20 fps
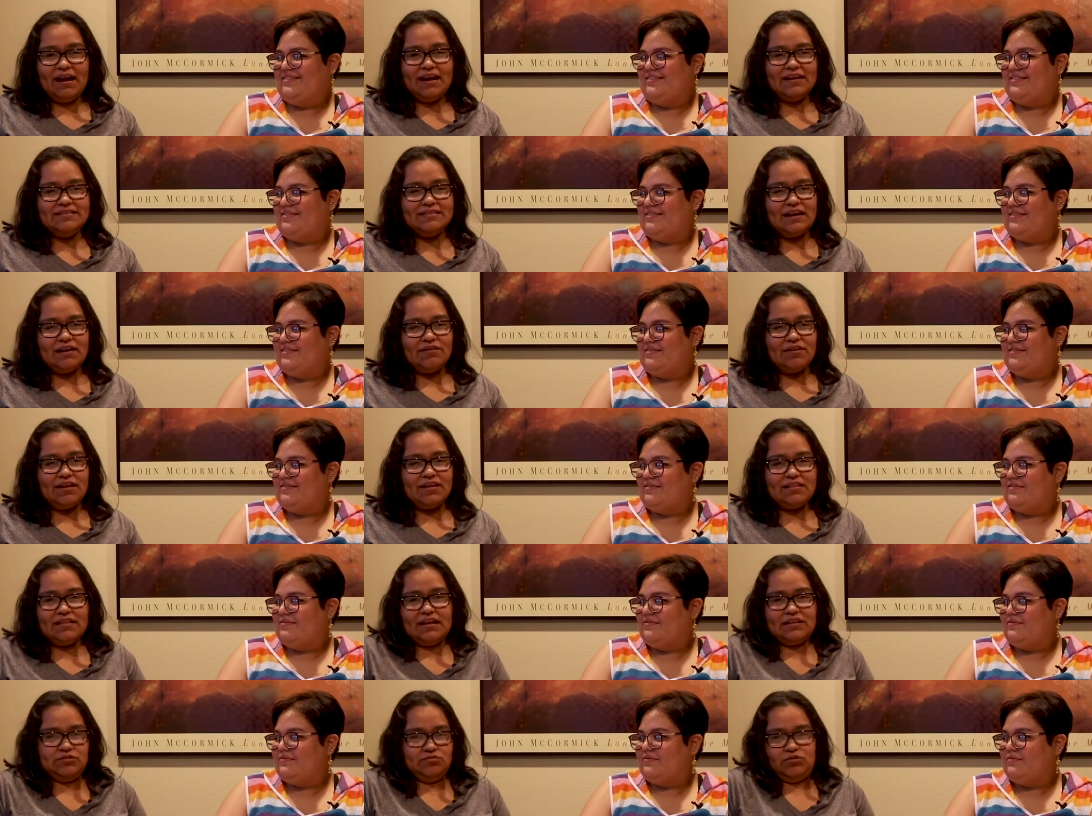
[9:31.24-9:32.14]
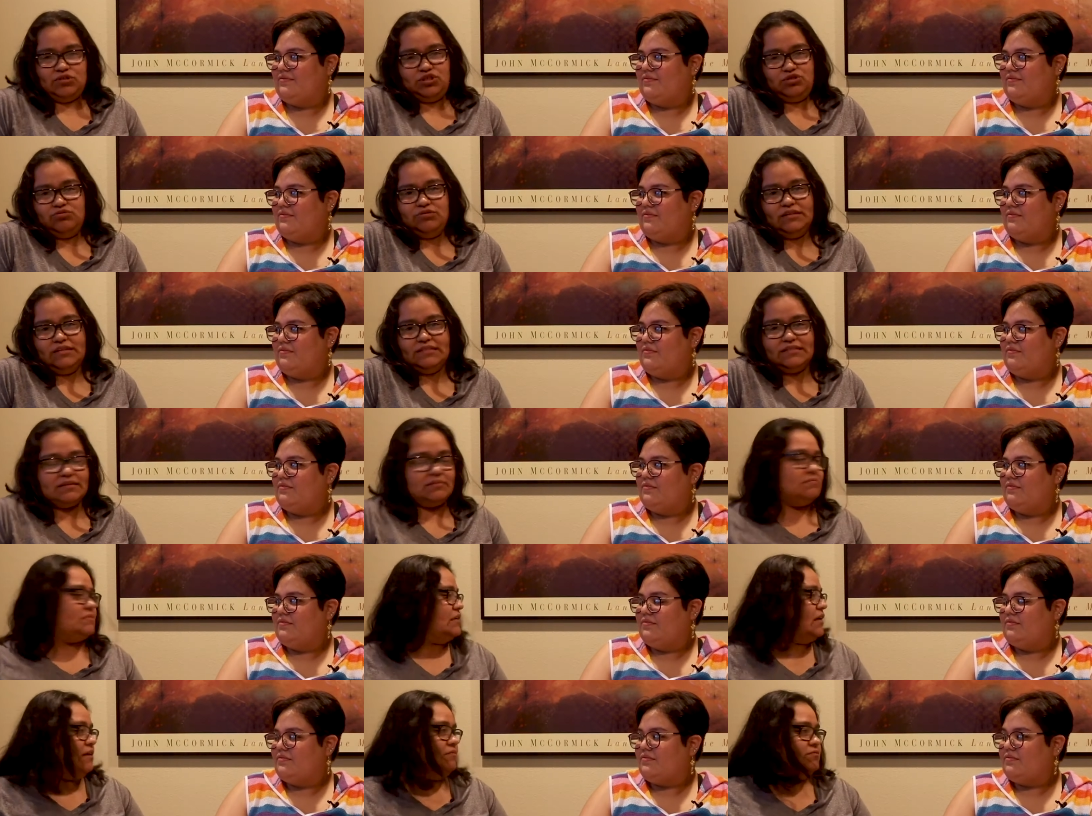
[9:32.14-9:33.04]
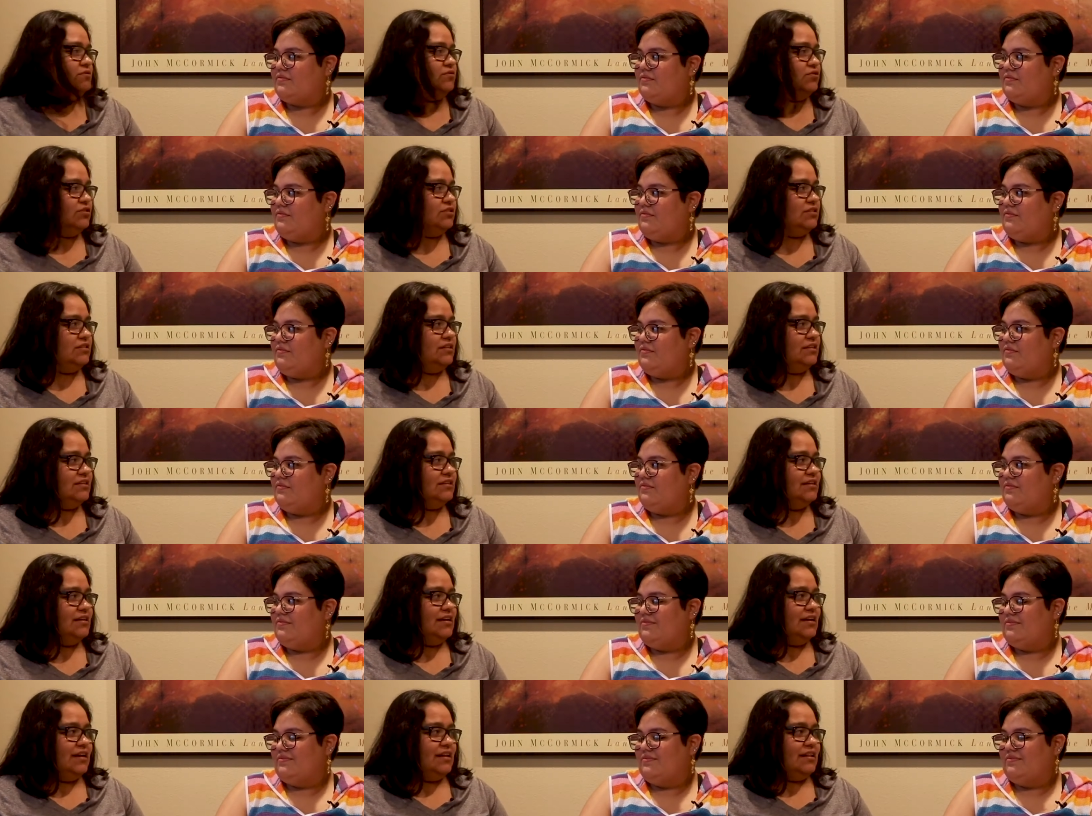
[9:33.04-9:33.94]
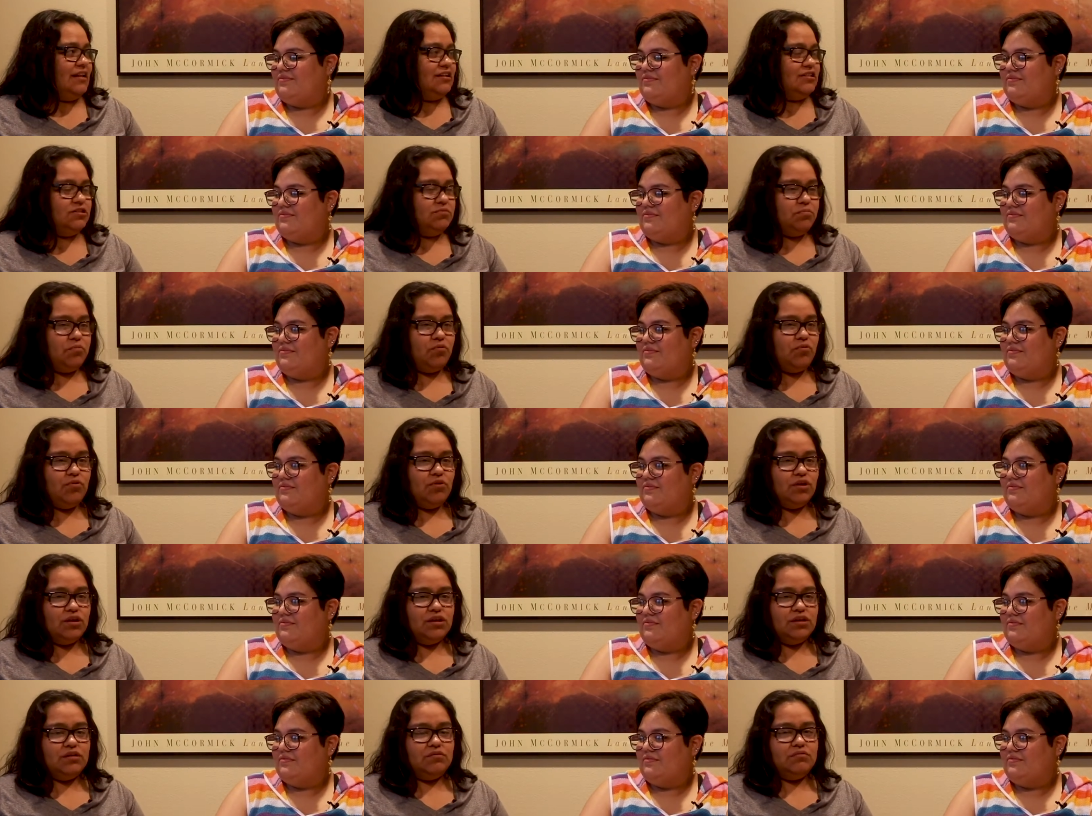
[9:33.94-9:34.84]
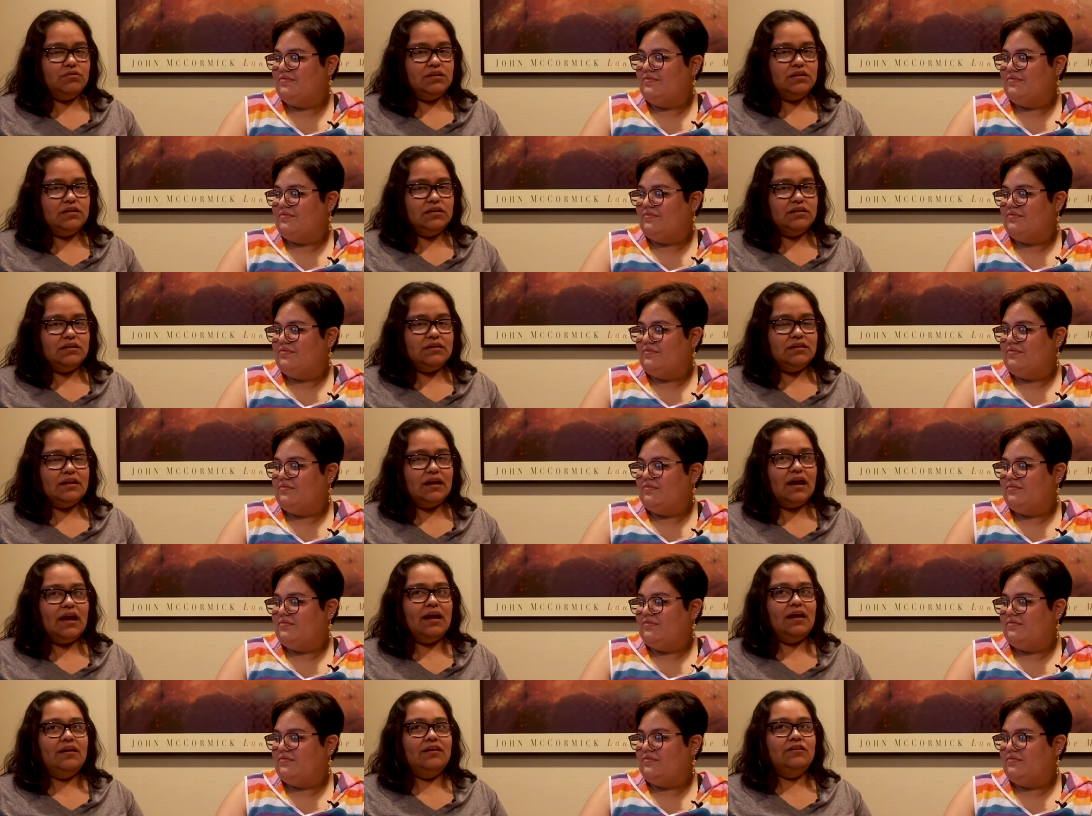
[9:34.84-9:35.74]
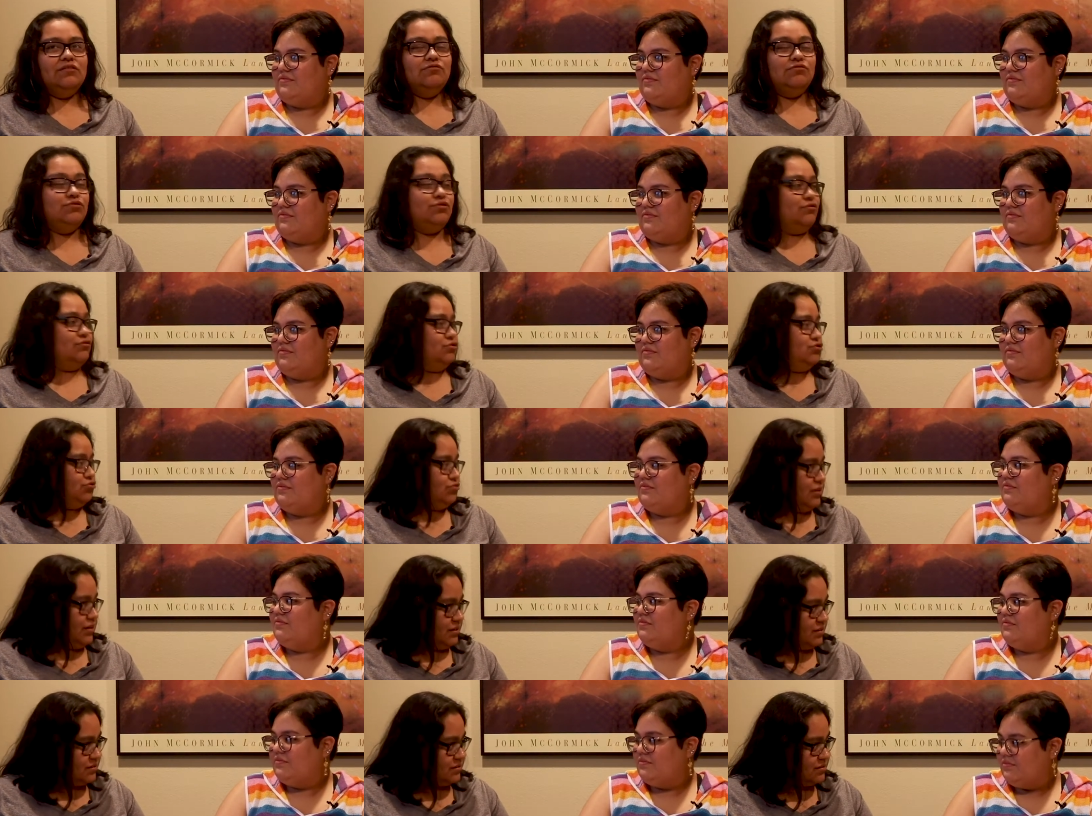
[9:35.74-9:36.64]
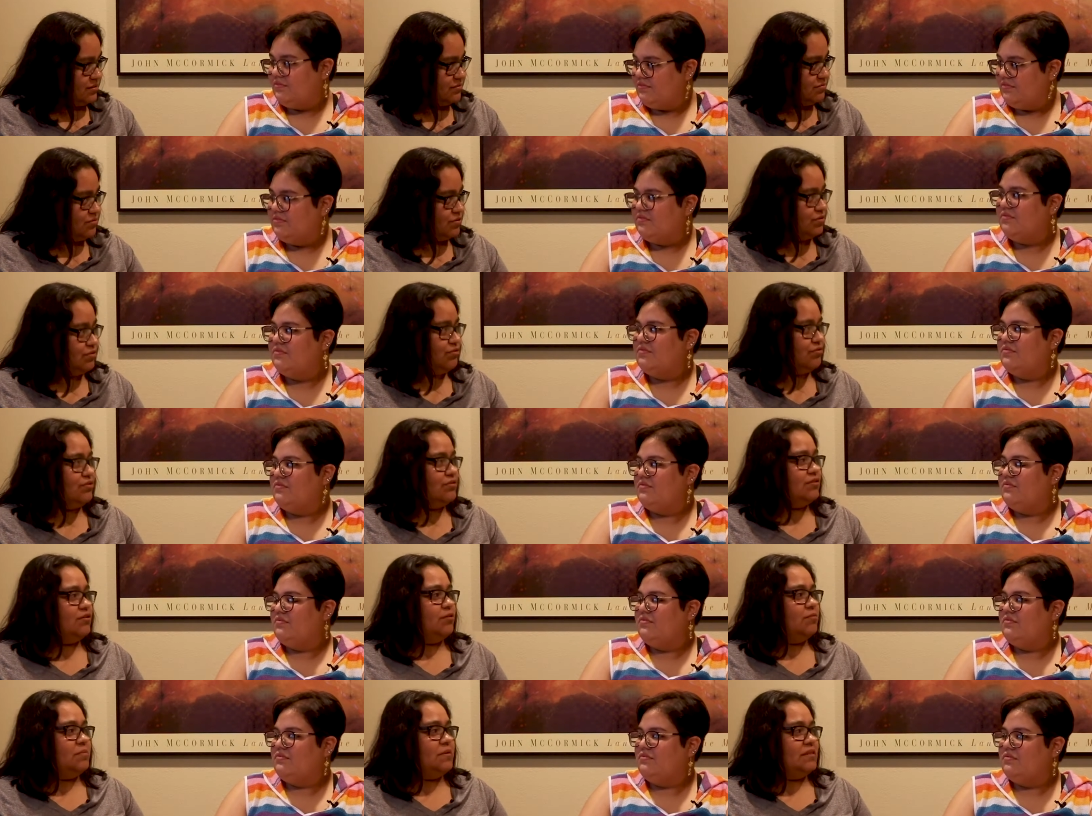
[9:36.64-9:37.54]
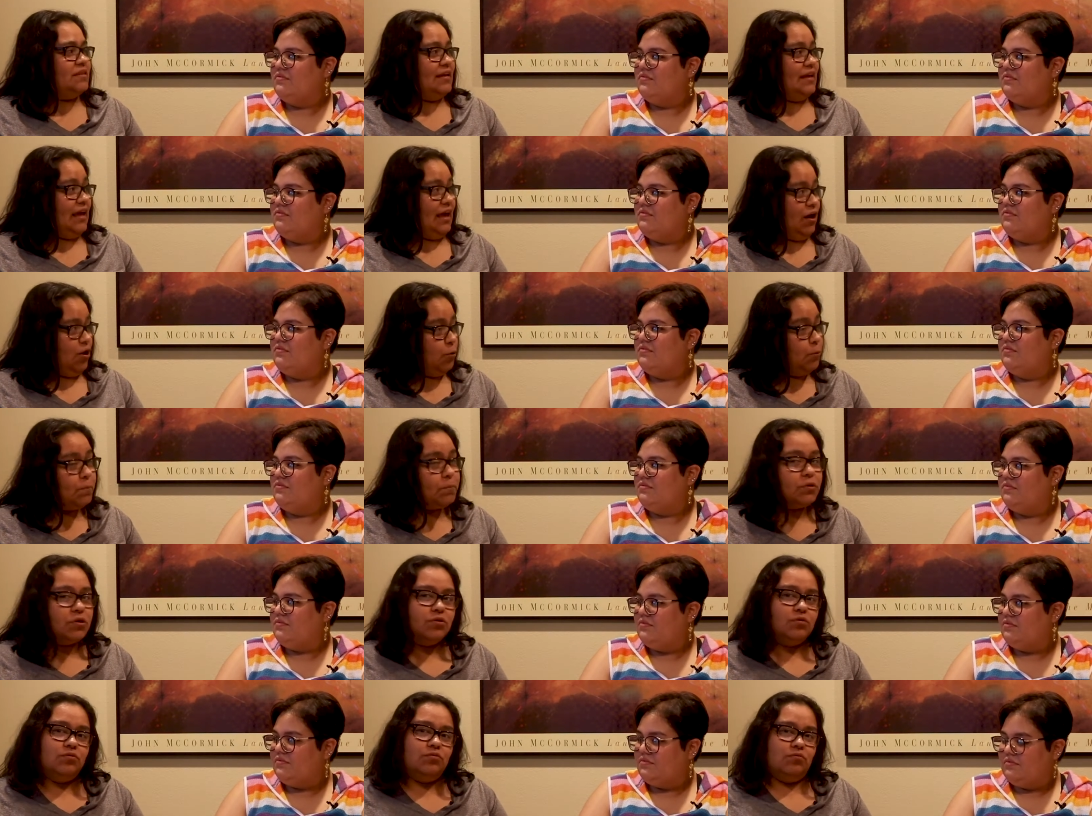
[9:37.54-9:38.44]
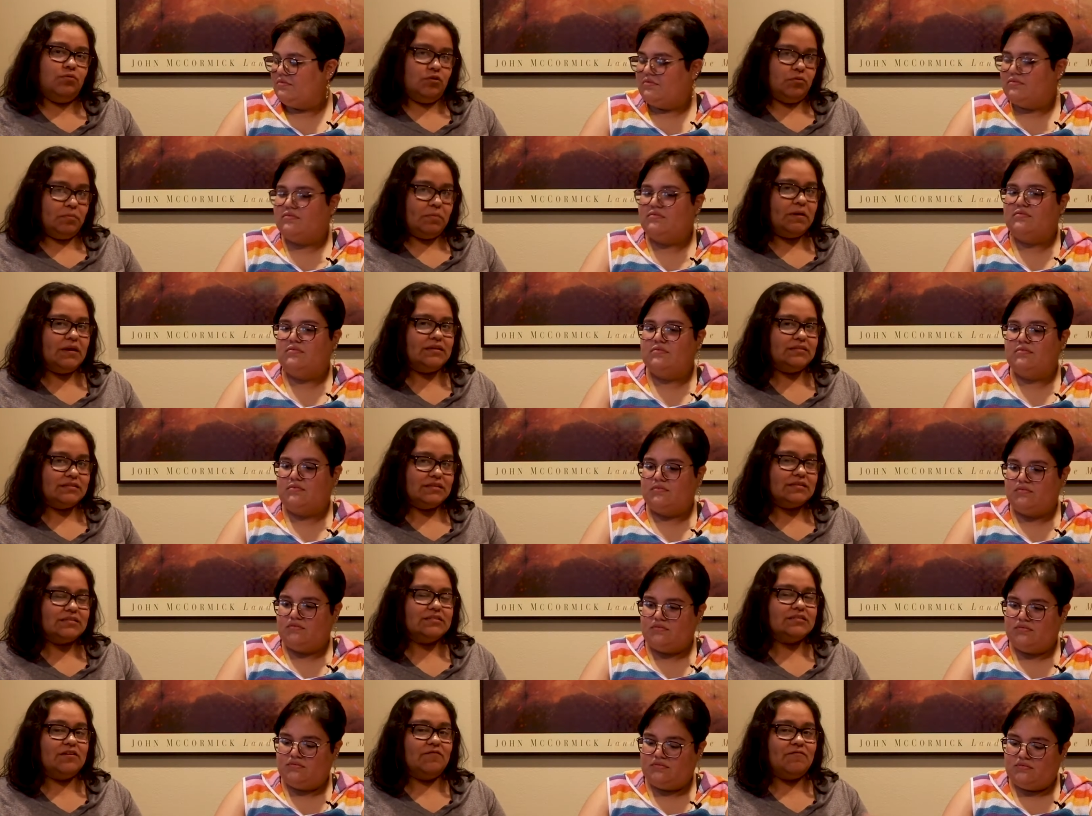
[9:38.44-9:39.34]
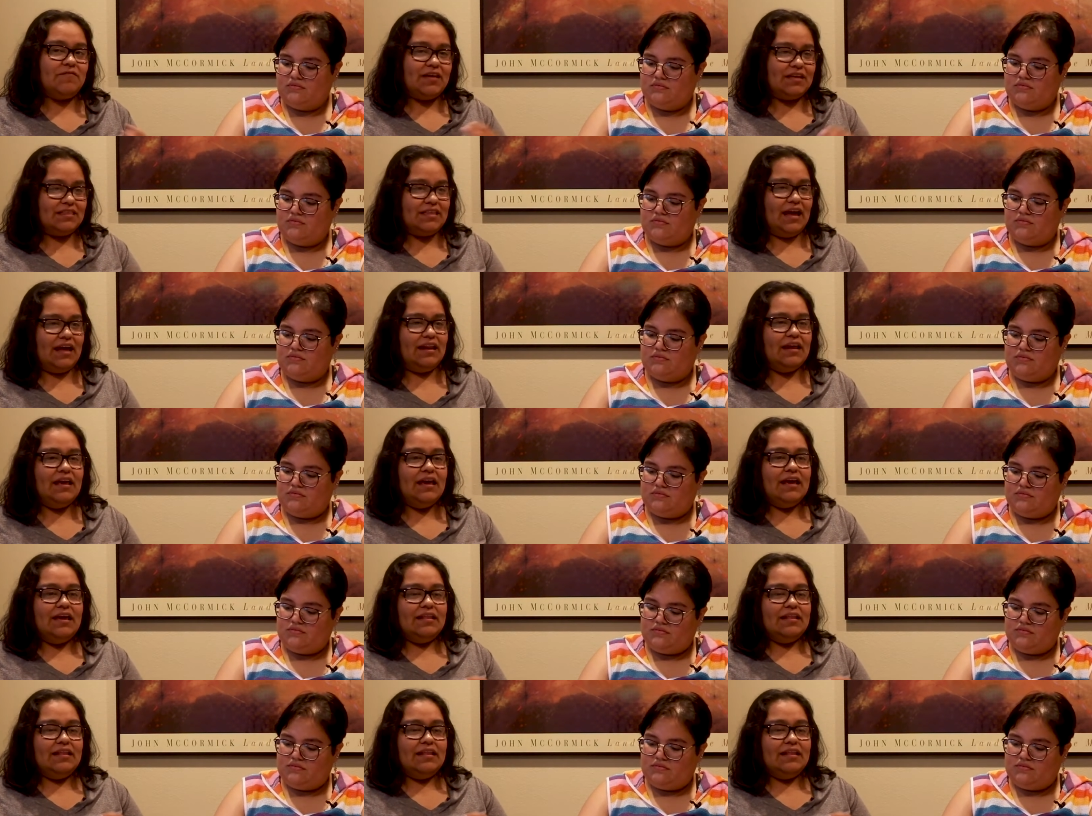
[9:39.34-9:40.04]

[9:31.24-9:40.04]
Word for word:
Speaker 1: eyes out, and that's what you need sometimes. You just need that support. You need you learn tricks when you go to therapy. They help you with basic stuff like that.